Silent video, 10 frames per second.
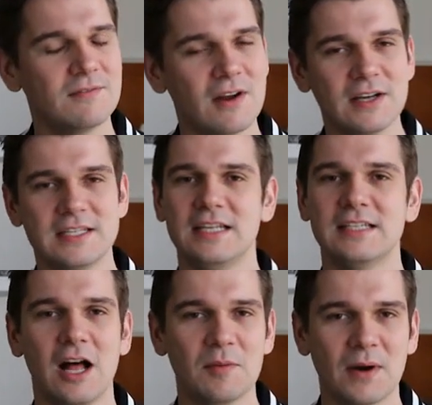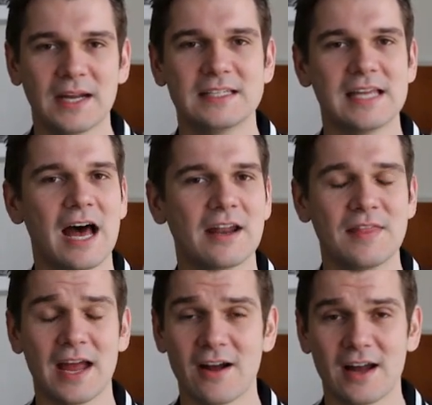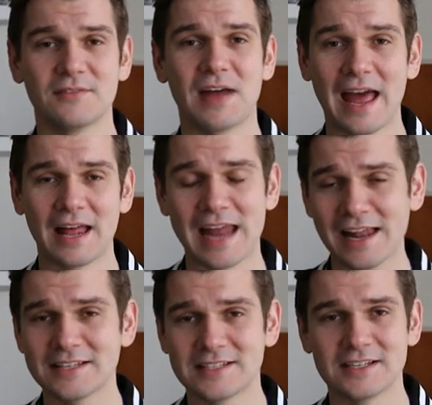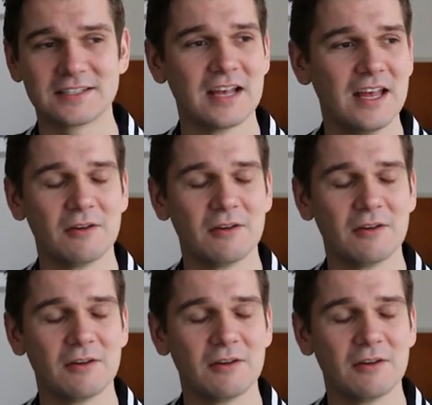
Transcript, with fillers: very detailed, break it down, and that kind of analysis